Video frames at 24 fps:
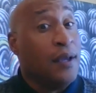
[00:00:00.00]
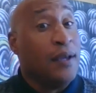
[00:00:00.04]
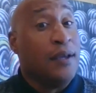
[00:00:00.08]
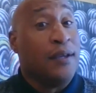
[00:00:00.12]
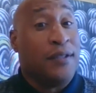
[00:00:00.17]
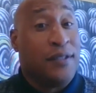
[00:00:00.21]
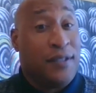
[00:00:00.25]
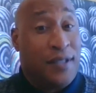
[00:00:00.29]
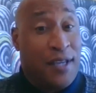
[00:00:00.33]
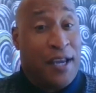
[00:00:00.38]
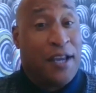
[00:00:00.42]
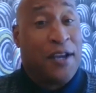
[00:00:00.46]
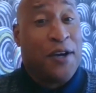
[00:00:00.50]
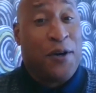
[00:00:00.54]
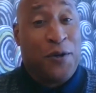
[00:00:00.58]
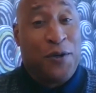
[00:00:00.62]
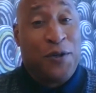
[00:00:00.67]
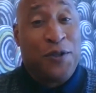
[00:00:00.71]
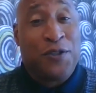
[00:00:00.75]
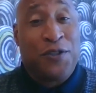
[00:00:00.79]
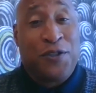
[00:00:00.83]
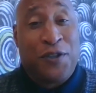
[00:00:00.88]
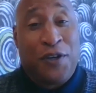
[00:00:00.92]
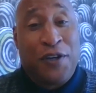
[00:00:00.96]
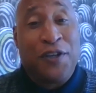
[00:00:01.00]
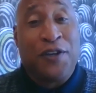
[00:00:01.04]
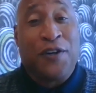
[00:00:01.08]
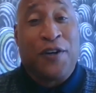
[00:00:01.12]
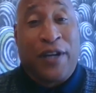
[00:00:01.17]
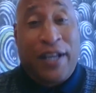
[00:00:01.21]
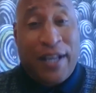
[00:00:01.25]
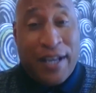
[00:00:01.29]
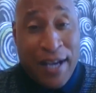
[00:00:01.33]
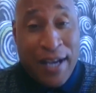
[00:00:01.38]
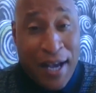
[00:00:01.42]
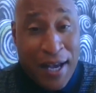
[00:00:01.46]
stakeholders are your
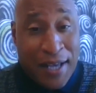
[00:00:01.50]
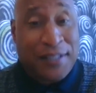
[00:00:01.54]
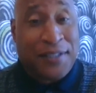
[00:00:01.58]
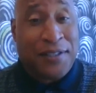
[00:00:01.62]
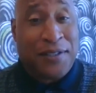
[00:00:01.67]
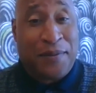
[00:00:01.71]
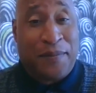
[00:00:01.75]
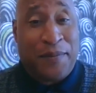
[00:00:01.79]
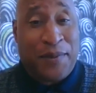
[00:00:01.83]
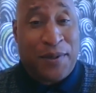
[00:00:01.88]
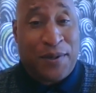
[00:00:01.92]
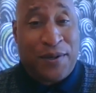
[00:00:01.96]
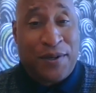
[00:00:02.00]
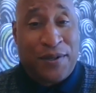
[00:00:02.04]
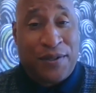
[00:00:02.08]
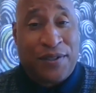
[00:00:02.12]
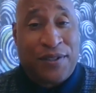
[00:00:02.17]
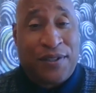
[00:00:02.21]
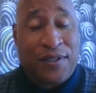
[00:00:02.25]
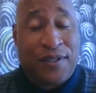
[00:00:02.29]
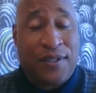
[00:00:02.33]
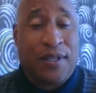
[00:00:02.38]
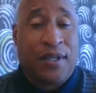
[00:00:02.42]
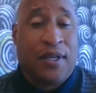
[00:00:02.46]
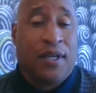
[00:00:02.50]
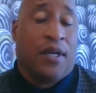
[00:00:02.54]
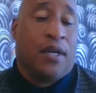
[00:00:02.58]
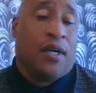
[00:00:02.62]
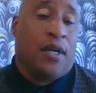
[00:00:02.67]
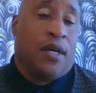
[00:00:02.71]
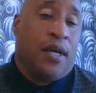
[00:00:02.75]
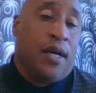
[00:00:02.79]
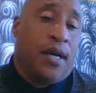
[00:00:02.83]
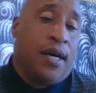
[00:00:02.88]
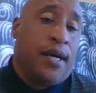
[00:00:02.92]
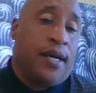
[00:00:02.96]
customers,
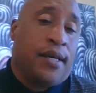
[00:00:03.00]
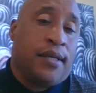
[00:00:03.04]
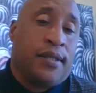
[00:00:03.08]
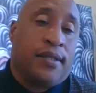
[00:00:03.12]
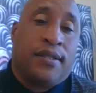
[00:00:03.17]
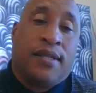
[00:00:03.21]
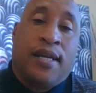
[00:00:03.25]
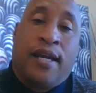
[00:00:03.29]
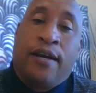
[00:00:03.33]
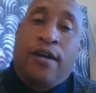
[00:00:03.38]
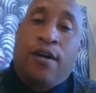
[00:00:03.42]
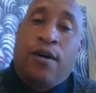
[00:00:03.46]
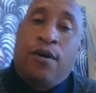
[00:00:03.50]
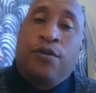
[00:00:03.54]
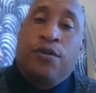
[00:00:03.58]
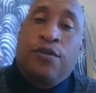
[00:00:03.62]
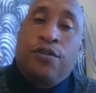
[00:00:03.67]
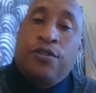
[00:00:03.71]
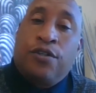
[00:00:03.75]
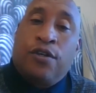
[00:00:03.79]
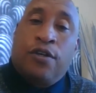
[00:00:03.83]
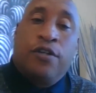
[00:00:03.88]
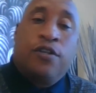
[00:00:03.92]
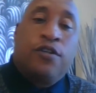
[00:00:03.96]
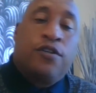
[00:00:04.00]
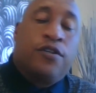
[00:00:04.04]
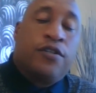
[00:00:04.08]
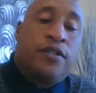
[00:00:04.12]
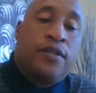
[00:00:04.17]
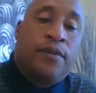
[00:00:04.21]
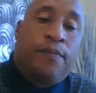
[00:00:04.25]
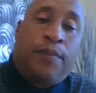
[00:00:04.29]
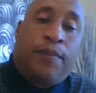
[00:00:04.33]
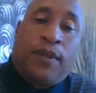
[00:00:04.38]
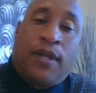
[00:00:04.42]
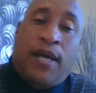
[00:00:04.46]
stakeholders are your
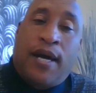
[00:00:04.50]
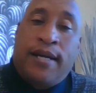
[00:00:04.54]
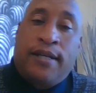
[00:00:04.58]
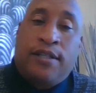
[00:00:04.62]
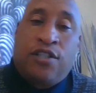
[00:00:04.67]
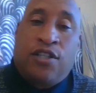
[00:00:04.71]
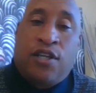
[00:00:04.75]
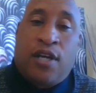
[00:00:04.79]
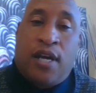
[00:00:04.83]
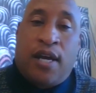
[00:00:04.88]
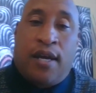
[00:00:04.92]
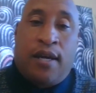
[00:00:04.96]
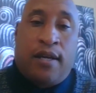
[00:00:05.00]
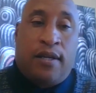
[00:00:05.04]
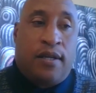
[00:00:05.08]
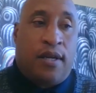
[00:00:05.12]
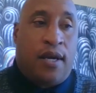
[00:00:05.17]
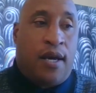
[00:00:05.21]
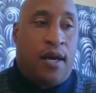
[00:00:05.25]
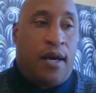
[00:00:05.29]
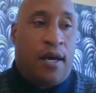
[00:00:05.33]
supply chain,